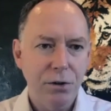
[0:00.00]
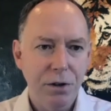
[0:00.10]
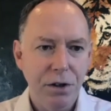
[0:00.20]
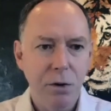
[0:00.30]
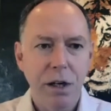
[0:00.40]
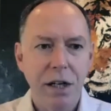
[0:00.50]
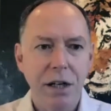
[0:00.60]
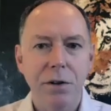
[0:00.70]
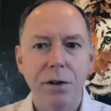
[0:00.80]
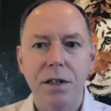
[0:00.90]
And you've already
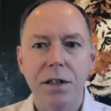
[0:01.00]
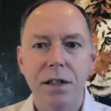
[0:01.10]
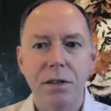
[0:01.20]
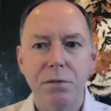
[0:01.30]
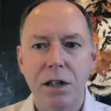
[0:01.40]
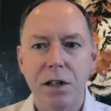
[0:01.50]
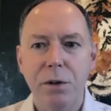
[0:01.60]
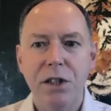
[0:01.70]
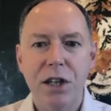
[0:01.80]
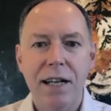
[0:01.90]
alluded to this, Will. Are we
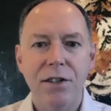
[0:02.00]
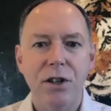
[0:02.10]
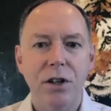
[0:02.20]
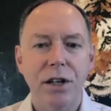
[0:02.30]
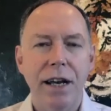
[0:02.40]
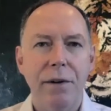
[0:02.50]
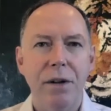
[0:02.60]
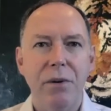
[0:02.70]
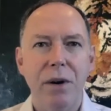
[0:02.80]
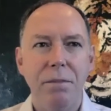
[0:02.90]
charging on an
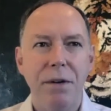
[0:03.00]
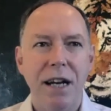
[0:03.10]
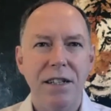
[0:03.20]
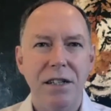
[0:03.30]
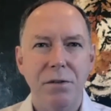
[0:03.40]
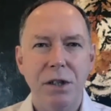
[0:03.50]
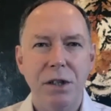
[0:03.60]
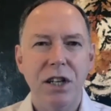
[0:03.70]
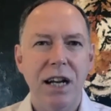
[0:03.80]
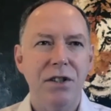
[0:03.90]
hourly rate basis? Are we
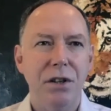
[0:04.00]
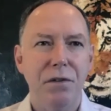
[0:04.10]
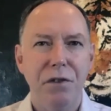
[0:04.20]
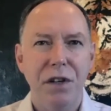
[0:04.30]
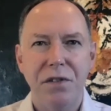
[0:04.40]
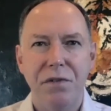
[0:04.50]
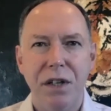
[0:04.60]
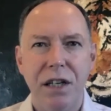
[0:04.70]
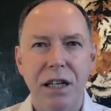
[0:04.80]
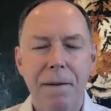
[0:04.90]
charging a fixed
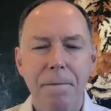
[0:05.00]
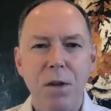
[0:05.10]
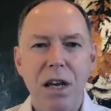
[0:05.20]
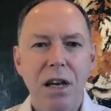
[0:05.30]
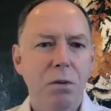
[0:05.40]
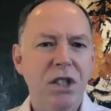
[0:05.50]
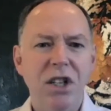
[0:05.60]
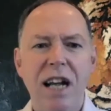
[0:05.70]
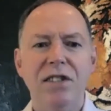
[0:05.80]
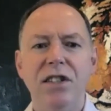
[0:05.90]
fee? Are we
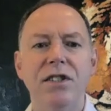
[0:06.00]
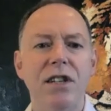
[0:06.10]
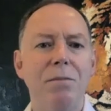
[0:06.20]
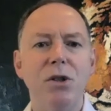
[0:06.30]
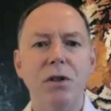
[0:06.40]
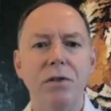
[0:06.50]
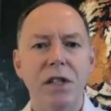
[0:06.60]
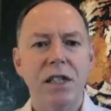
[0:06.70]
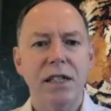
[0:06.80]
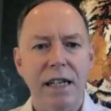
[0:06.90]
charging some sort of a
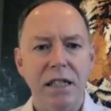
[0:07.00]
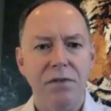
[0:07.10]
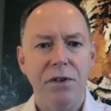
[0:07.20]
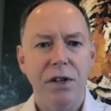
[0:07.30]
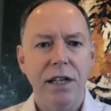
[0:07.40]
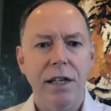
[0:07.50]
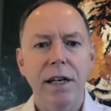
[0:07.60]
success fee?